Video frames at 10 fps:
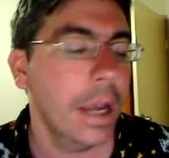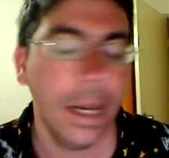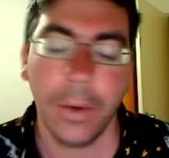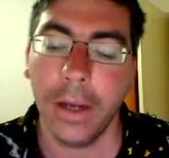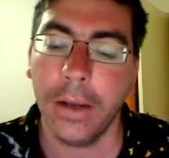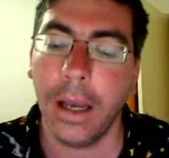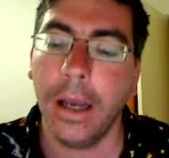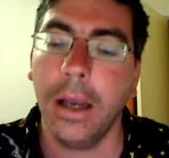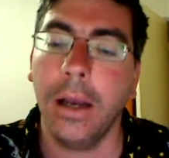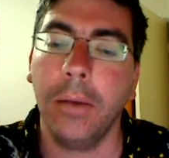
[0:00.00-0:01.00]
Anyway,
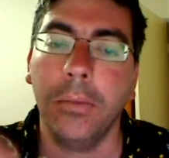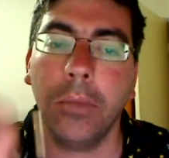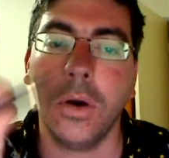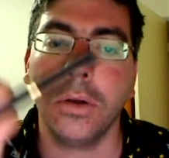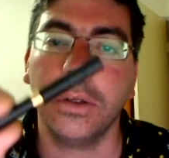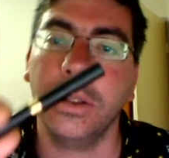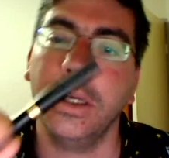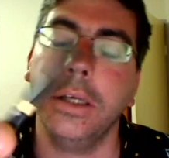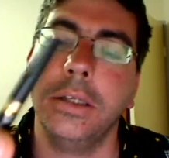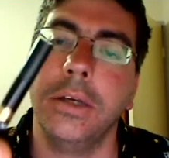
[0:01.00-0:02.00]
onto
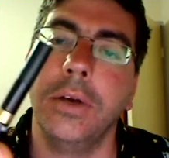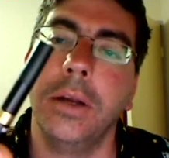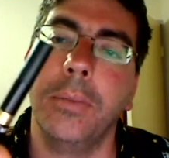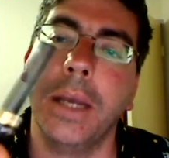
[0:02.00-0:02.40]
the e-cigarette.